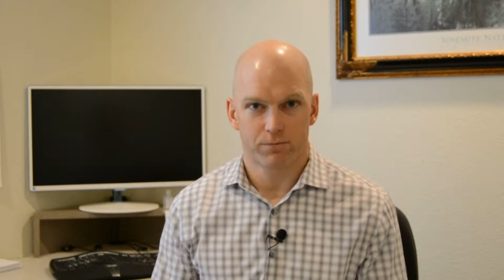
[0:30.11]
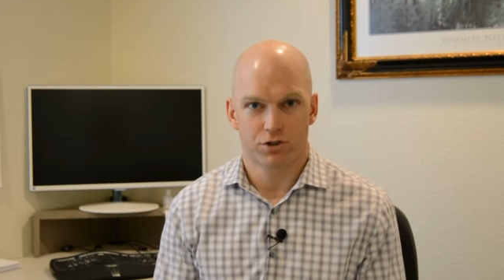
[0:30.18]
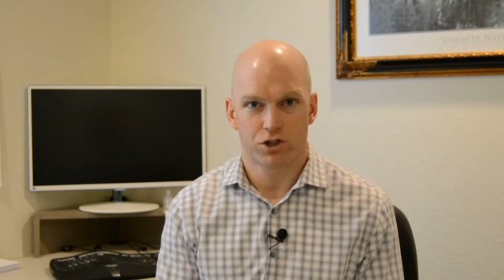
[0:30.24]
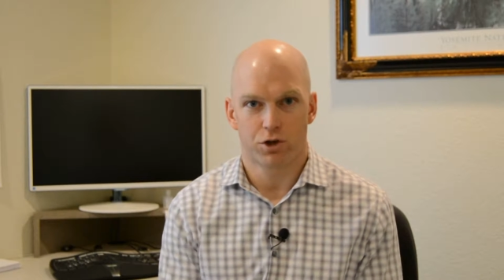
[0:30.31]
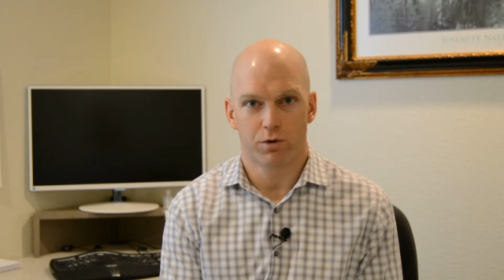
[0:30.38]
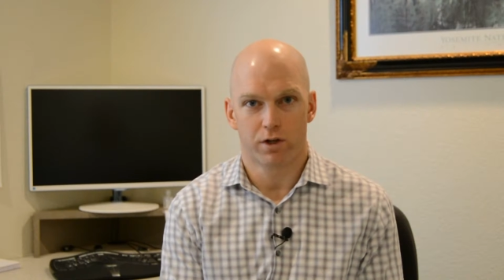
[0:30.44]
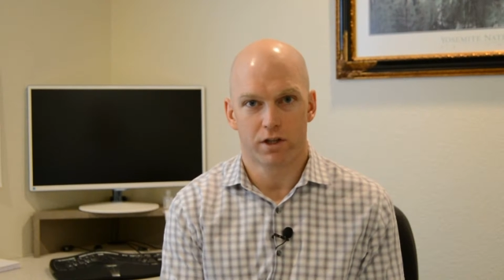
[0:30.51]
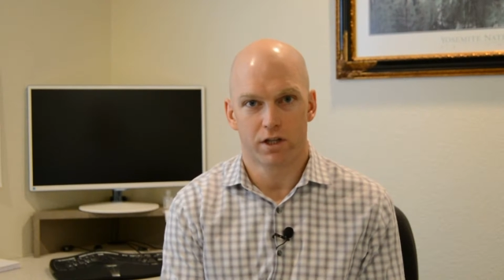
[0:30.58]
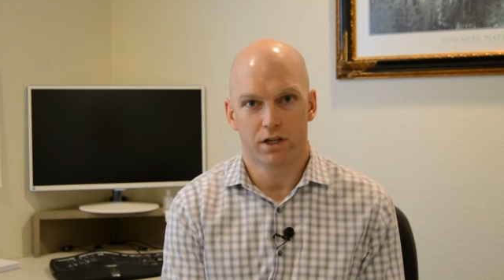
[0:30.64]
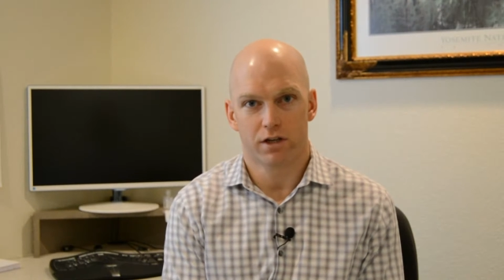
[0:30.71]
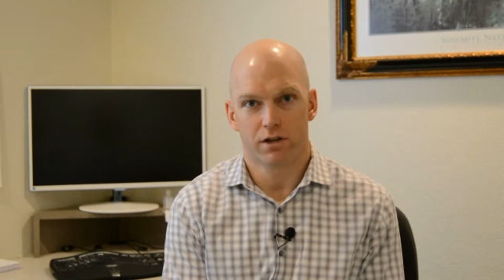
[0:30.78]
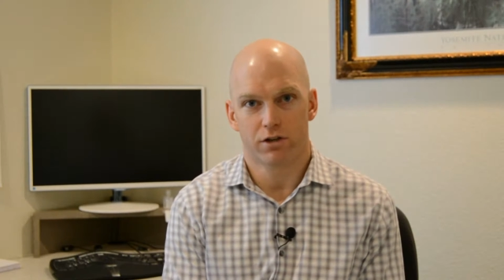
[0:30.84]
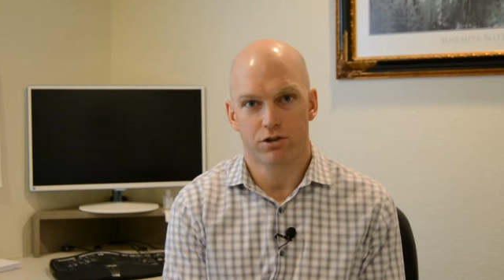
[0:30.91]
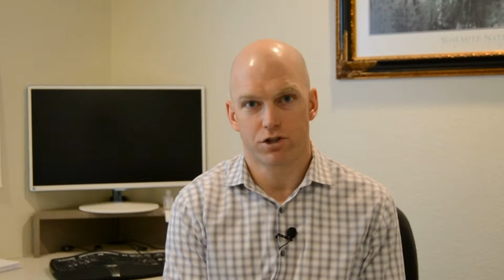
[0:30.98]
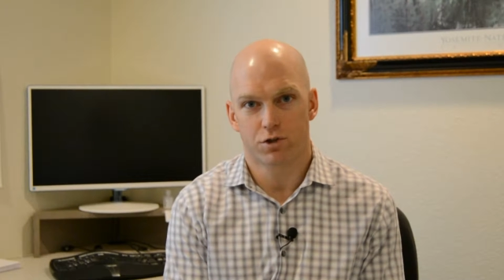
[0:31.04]
showing
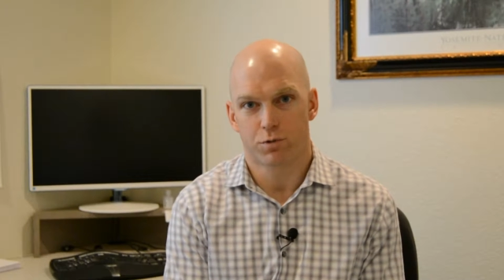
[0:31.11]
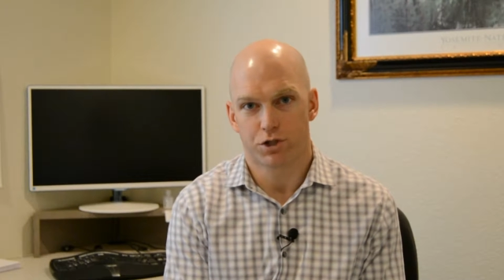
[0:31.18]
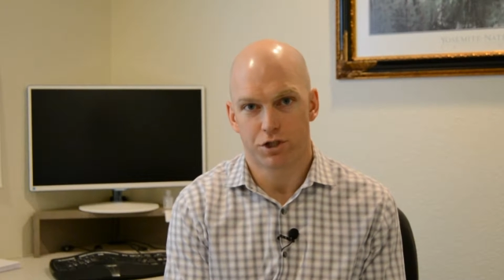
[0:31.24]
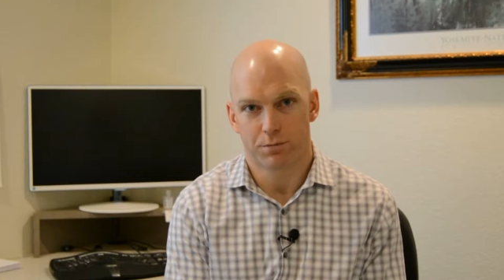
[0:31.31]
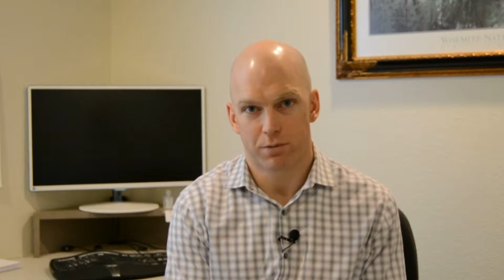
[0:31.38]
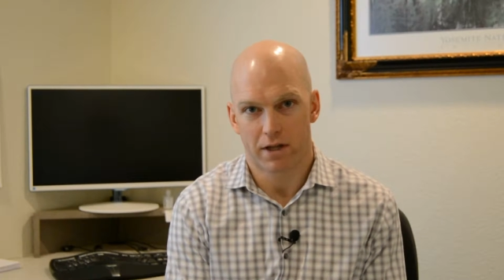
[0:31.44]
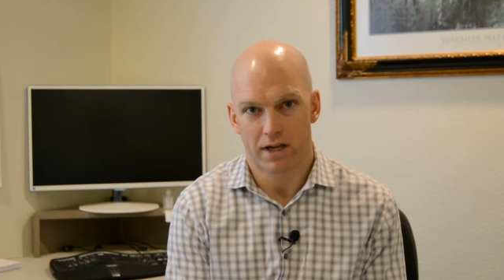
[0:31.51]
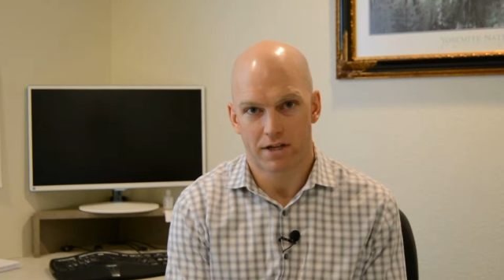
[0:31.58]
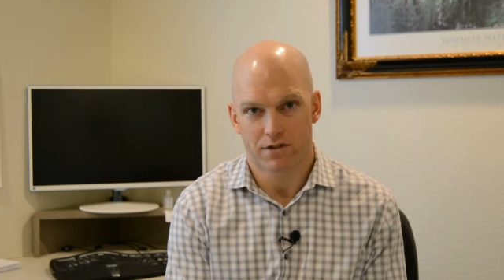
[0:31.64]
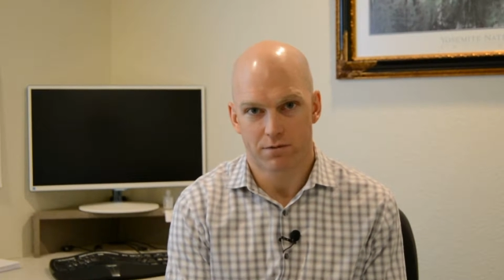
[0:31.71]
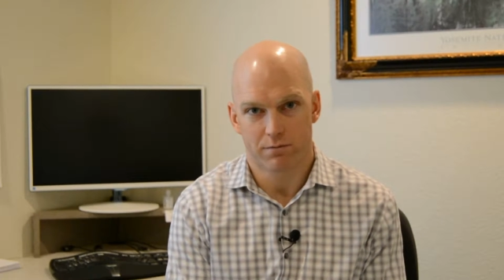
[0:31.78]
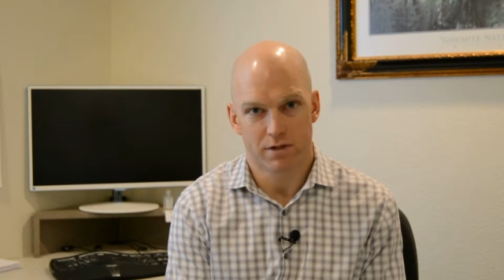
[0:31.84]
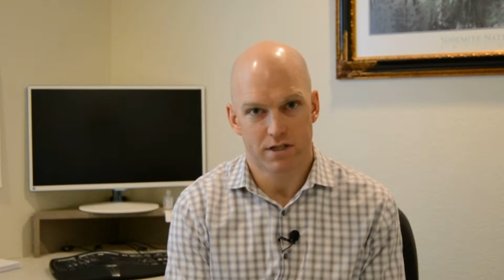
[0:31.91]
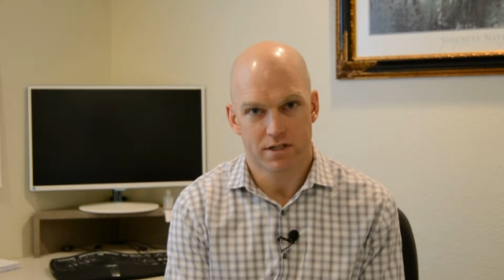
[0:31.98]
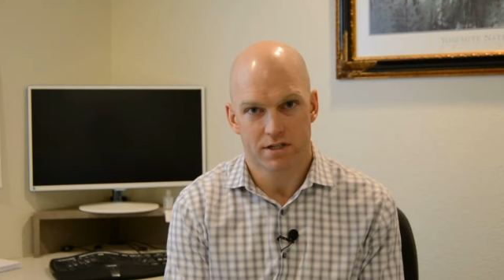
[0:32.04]
that you're switching plans
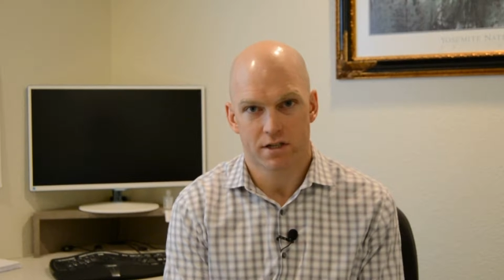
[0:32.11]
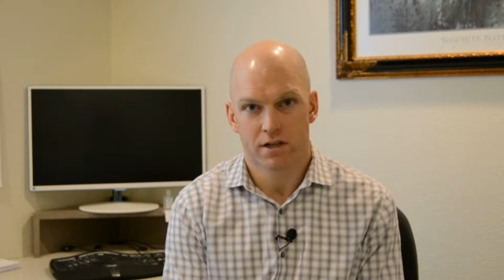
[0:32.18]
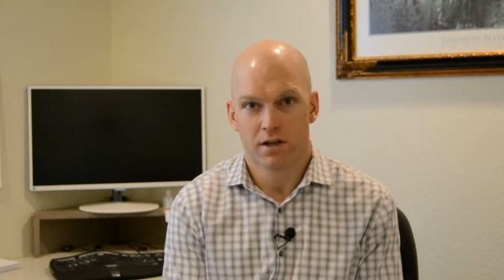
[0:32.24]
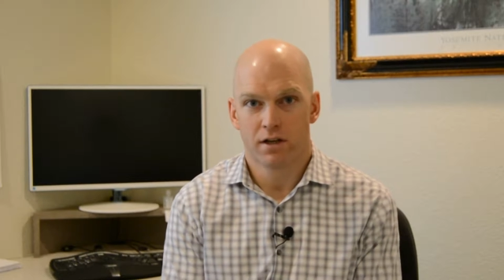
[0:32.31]
from this